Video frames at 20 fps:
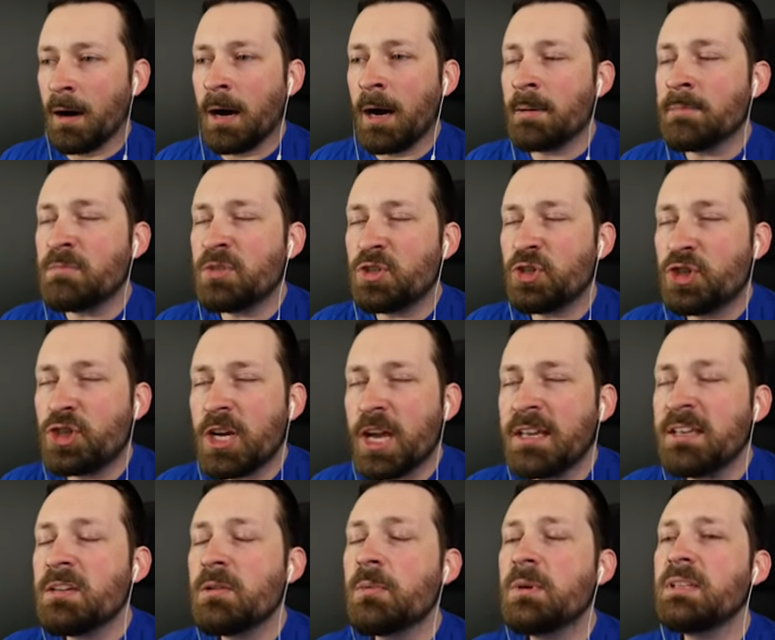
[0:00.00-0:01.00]
I'm
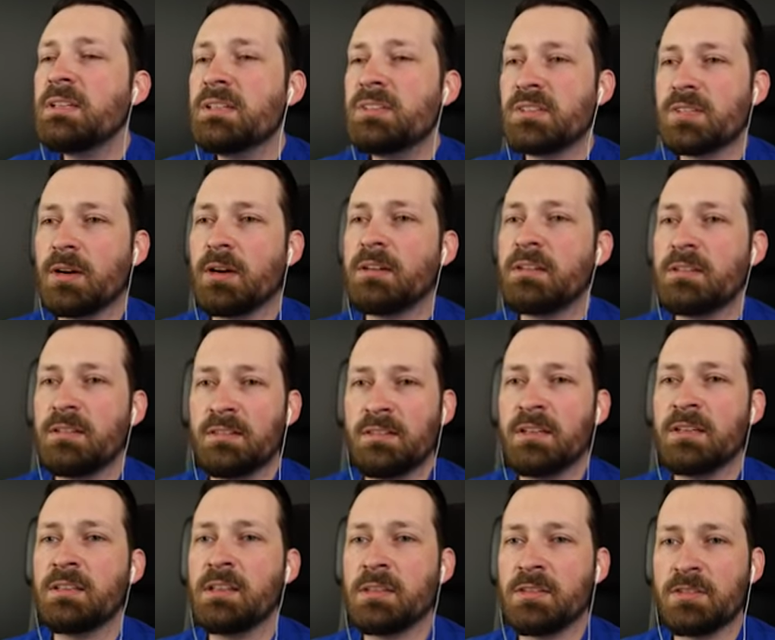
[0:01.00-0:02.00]
genuinely starting to
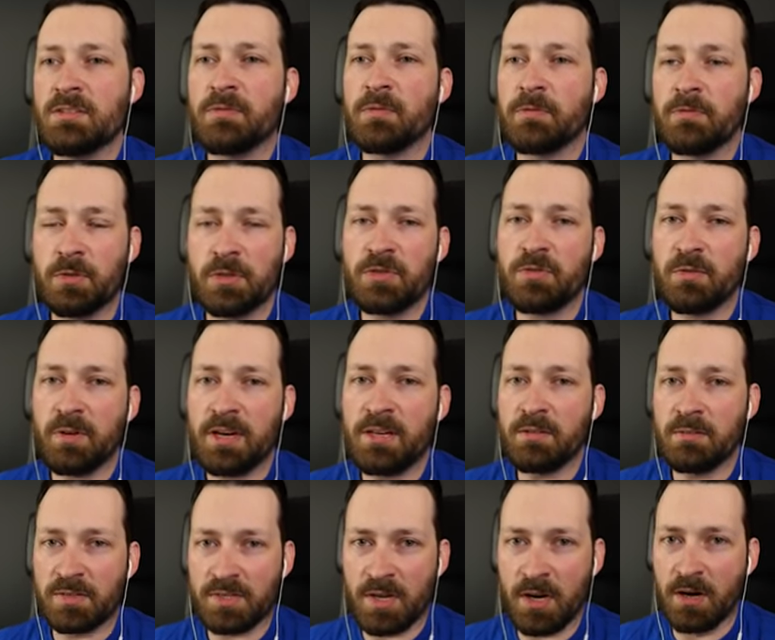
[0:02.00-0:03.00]
think that this
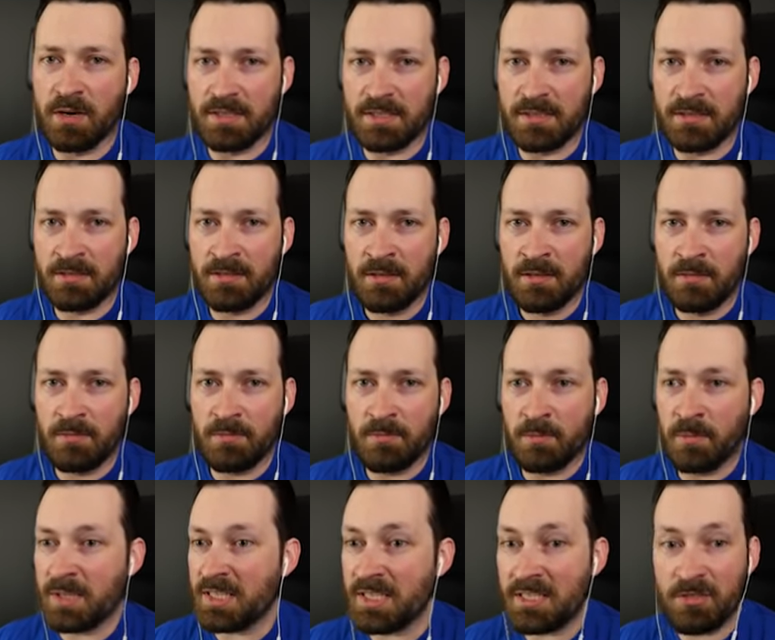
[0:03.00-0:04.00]
refrigerator is haunted.
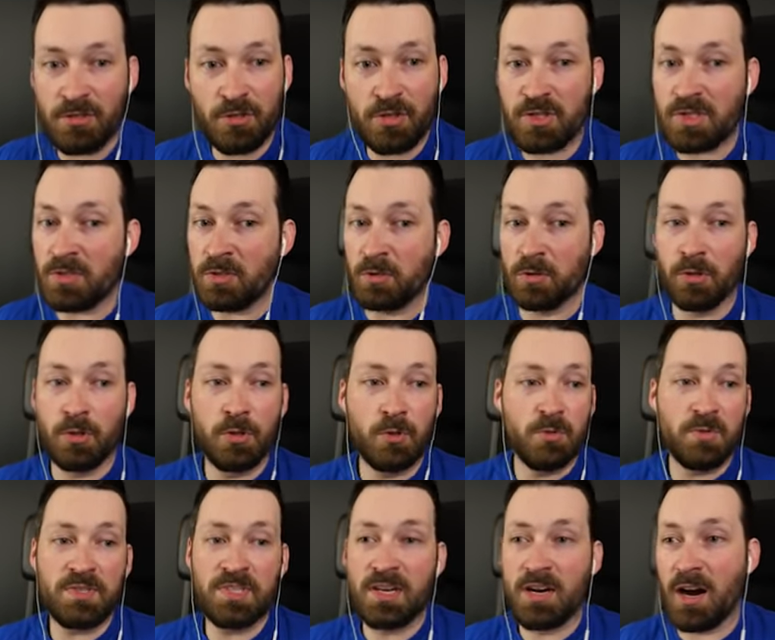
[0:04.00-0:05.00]
We didn't just
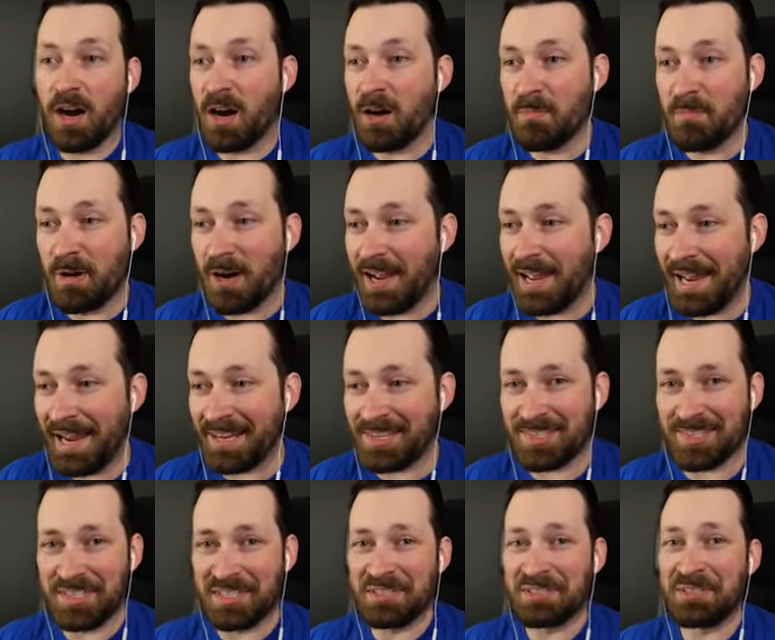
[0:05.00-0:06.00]
lose an arm by
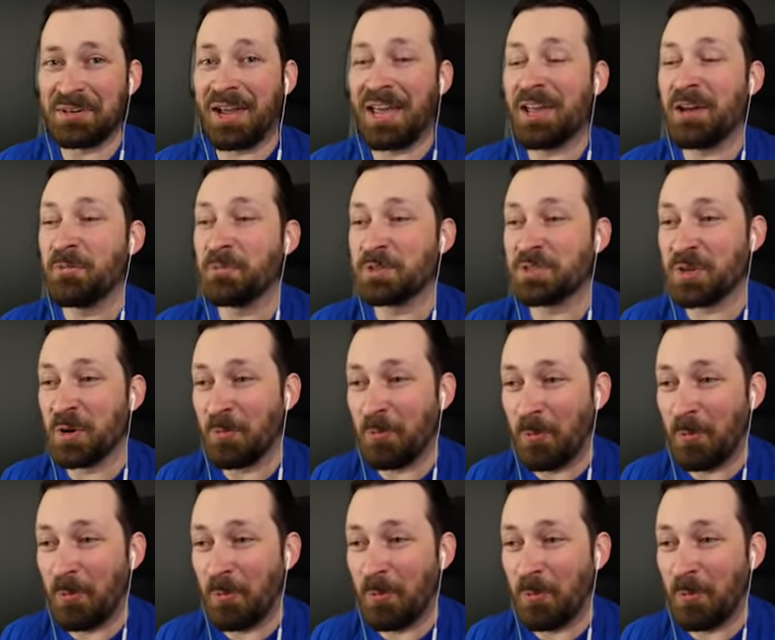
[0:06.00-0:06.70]
accident, okay? It was a